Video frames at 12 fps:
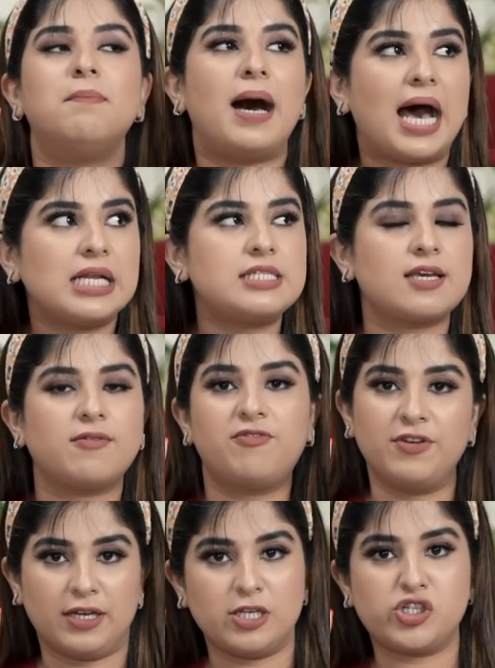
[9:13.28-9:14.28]
matte
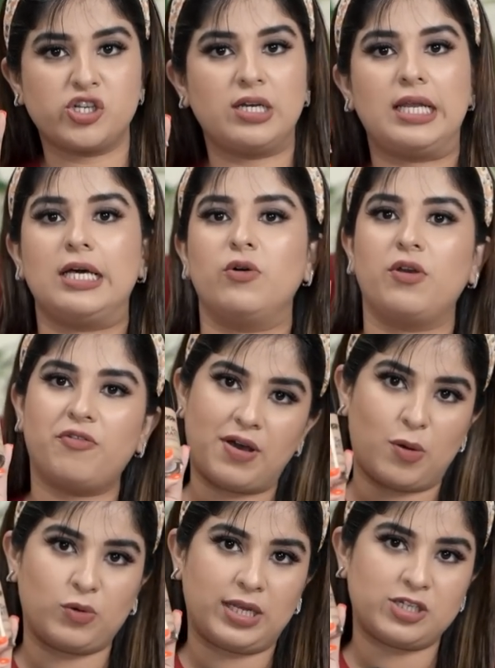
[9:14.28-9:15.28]
finish ulla oru
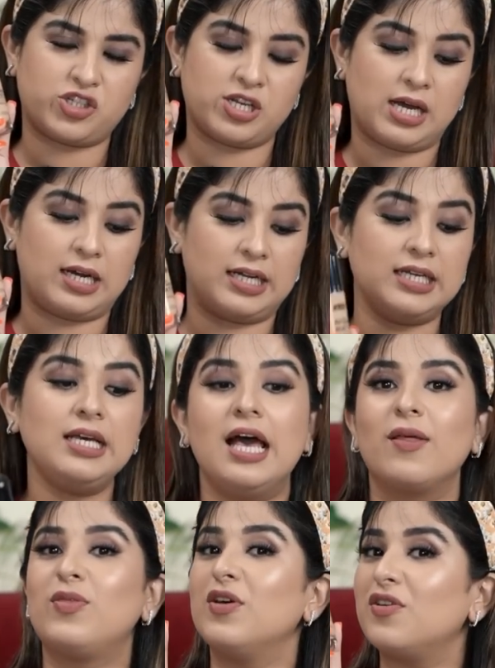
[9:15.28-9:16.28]
foundation aanu.
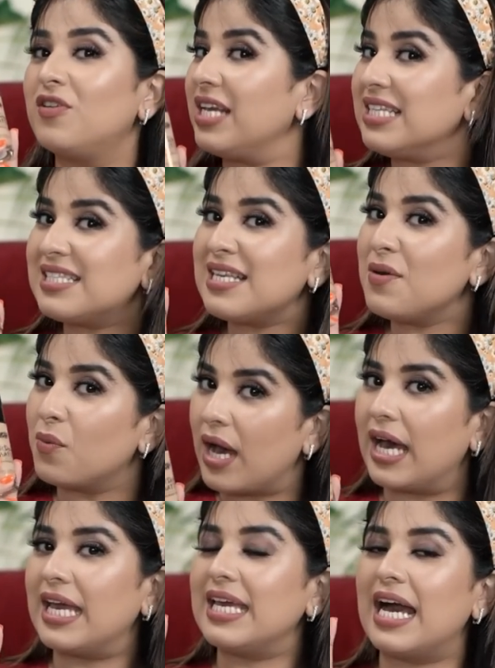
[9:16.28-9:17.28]
The reason
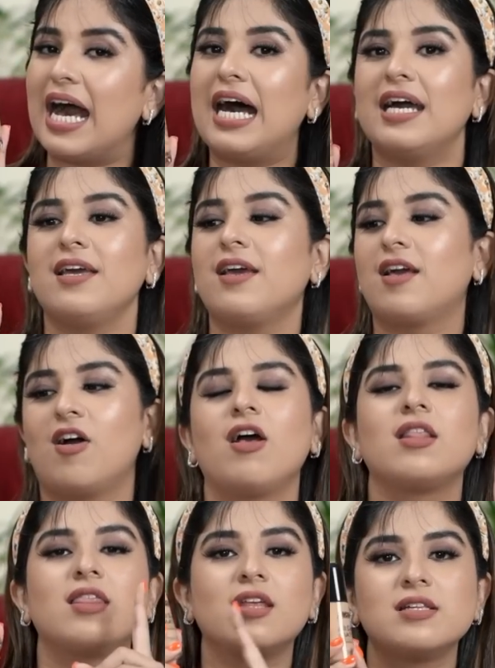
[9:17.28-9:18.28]
why I
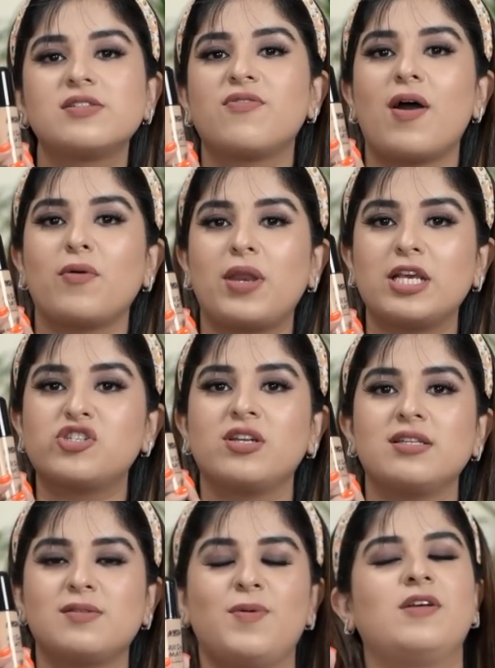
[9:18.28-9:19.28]
got this
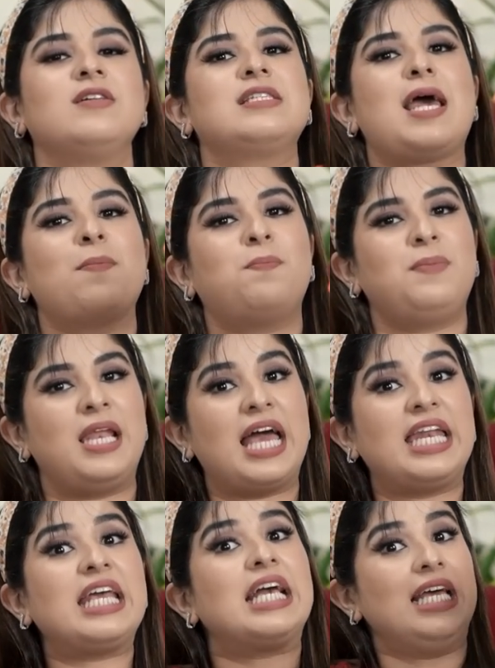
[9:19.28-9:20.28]
foundation is because I am
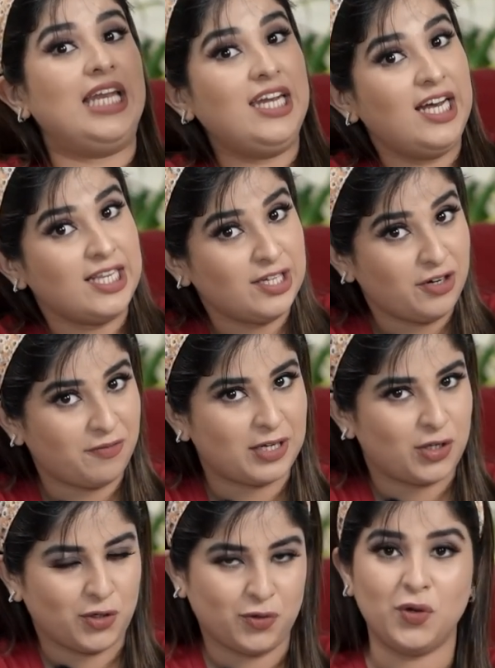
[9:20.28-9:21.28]
planning another
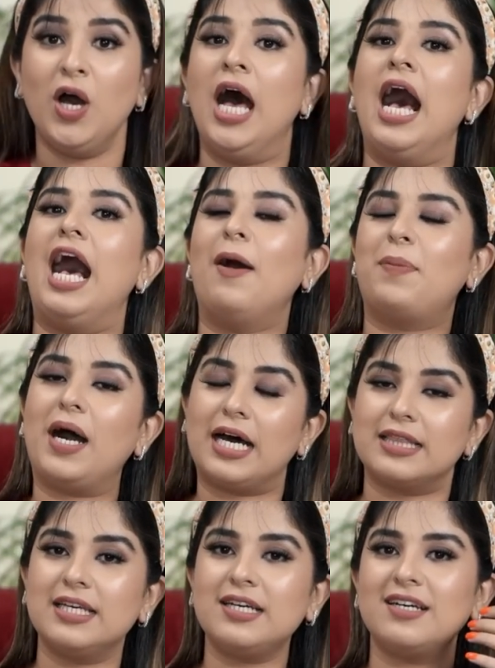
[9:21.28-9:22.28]
video. Appo
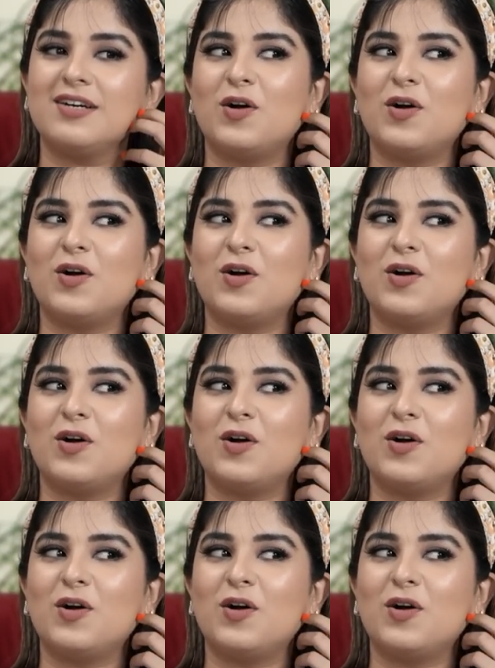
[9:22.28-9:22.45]
adu